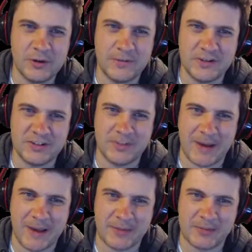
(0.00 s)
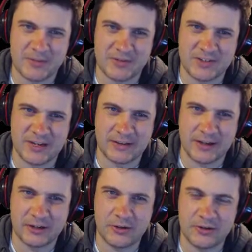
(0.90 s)
this is the path I'm supposed to take that
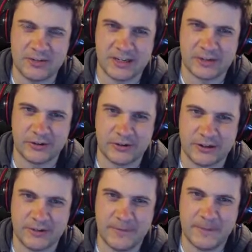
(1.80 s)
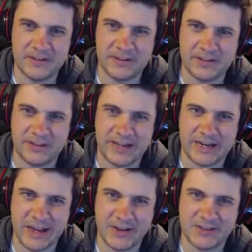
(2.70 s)
I couldn't take earlier to get to the
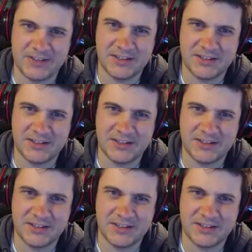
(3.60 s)
lighthouse.